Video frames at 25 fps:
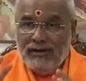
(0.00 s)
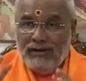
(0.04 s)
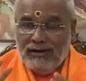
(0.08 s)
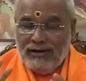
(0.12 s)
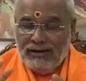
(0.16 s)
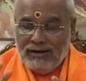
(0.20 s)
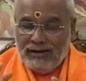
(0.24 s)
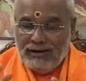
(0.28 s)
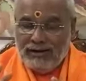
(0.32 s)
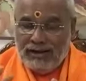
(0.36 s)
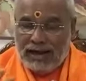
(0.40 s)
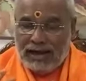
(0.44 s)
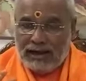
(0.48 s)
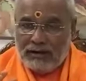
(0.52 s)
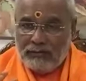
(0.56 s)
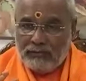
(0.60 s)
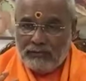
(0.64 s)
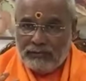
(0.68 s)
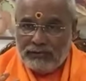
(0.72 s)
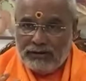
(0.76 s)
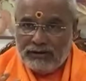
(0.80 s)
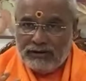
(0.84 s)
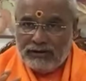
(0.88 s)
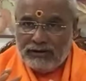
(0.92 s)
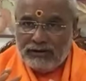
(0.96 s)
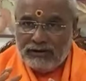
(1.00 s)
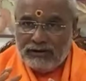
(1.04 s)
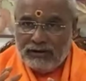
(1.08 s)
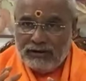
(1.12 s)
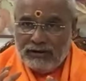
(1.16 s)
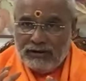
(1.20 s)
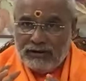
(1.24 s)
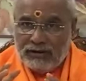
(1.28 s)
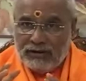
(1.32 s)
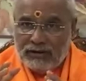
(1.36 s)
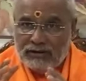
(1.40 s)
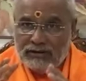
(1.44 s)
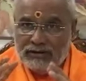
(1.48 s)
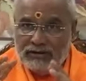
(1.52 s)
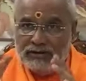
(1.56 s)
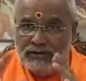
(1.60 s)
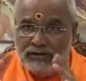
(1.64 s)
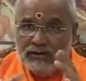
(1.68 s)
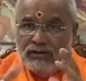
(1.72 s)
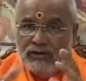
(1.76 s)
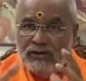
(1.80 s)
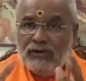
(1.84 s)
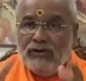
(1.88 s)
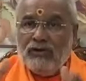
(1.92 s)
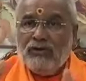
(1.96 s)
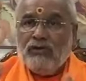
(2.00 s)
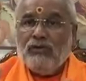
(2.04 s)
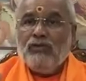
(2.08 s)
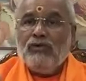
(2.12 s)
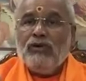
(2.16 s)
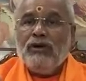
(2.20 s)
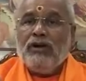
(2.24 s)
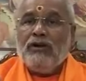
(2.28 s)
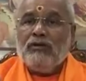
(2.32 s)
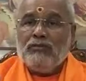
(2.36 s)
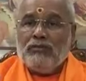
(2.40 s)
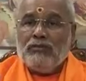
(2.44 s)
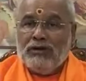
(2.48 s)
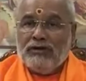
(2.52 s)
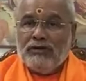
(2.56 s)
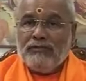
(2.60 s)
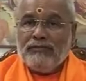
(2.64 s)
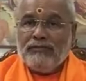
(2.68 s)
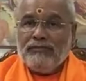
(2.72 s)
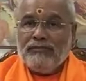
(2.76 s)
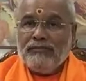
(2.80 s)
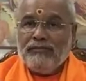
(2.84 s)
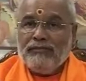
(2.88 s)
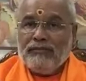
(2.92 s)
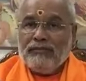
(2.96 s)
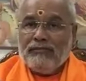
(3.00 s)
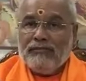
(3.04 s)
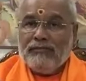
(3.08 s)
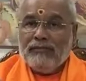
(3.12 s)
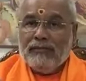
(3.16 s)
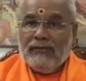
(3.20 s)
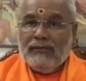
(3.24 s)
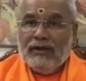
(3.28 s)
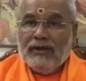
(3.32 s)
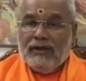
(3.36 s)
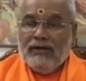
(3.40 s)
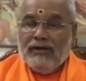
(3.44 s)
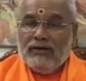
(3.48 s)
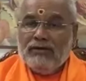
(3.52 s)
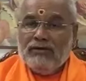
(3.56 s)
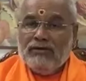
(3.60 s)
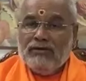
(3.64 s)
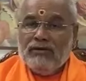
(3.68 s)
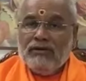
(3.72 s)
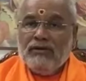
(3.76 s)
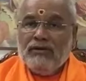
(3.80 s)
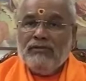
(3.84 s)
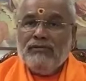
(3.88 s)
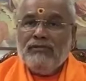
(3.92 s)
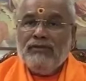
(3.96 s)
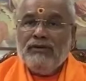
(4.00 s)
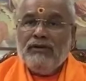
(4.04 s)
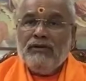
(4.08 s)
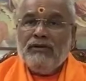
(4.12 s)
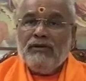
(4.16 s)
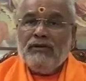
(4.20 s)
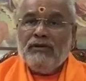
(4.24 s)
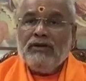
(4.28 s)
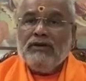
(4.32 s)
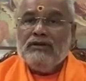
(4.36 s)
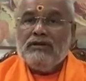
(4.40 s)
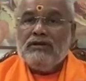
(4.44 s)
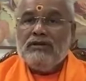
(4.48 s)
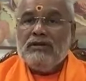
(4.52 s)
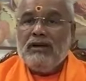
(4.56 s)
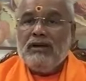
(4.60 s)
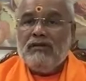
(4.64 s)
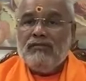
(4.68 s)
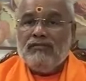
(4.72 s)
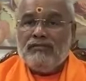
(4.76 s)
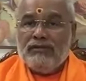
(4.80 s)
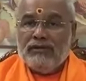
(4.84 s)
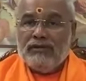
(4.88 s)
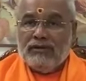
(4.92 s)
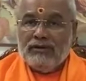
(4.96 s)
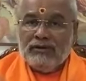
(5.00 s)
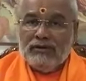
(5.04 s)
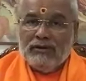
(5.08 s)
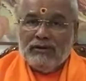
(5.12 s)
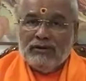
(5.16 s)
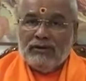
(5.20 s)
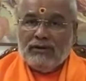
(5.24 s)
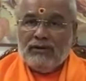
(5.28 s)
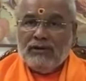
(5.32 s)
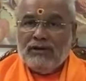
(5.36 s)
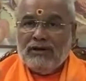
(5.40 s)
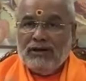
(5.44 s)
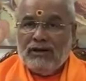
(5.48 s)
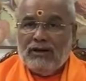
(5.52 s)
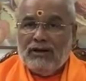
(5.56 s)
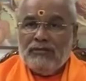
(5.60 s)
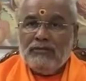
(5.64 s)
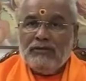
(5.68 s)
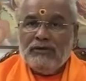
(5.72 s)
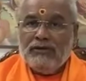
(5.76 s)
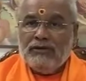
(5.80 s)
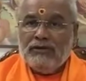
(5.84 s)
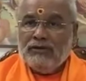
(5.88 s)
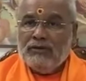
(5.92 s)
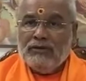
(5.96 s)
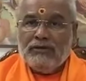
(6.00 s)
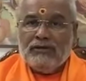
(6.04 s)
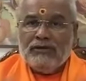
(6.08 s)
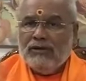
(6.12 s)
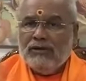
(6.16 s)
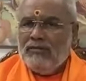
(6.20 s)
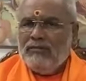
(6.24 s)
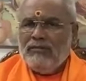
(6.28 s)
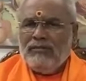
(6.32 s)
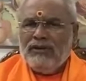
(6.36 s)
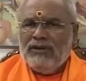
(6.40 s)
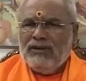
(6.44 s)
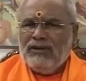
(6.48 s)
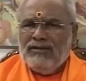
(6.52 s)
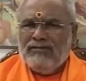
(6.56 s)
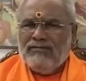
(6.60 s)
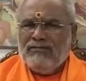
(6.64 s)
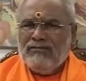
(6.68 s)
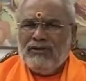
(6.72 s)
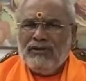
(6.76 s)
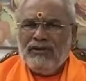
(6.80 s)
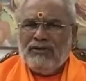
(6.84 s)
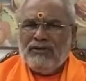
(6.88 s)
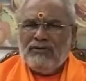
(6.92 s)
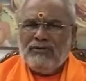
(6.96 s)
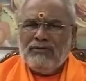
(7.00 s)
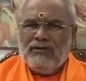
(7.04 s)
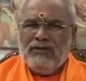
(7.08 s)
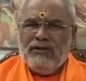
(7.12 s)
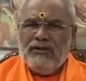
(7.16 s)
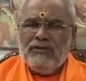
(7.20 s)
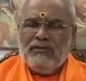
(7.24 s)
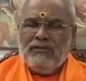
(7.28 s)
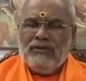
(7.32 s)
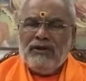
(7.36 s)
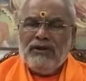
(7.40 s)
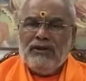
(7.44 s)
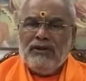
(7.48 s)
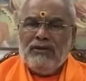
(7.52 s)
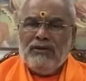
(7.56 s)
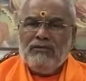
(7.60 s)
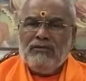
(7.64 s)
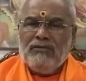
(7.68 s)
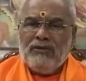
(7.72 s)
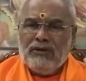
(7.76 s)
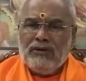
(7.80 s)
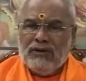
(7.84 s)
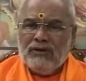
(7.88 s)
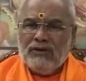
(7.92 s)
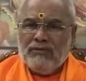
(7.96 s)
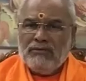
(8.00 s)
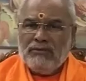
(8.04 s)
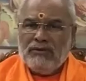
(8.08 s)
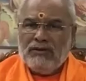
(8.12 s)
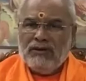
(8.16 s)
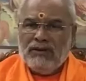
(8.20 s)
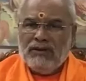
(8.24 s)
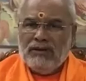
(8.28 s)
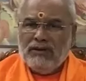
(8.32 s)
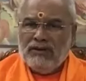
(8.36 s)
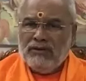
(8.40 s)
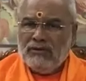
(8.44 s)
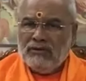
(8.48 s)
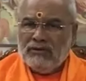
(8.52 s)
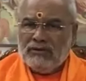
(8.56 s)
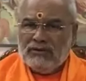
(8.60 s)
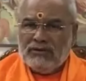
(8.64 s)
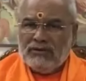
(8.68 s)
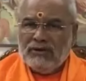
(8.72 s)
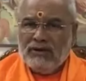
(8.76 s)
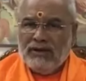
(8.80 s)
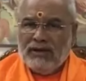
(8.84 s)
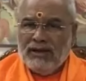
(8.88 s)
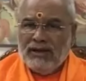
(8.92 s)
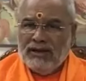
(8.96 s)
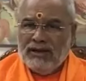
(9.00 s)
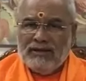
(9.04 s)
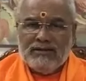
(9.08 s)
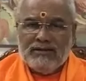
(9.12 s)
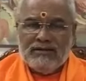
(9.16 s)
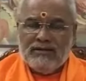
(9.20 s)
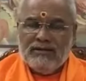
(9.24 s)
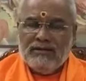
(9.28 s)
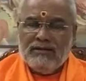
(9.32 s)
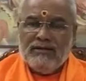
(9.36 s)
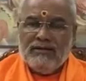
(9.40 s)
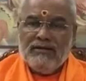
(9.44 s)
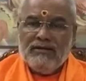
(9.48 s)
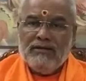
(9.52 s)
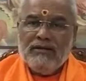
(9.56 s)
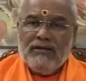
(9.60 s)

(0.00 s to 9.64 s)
And that pressure turns into karma. So the fellow runs after arthakamas or something, but value whatever he or she has it.